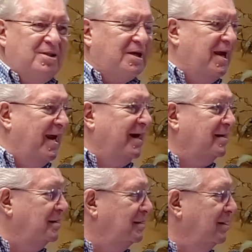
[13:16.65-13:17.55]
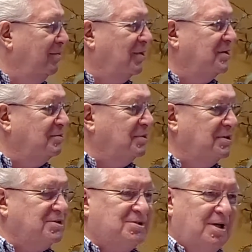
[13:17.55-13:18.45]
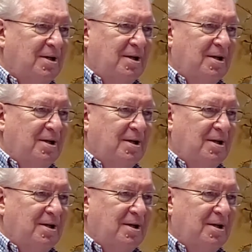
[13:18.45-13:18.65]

the king was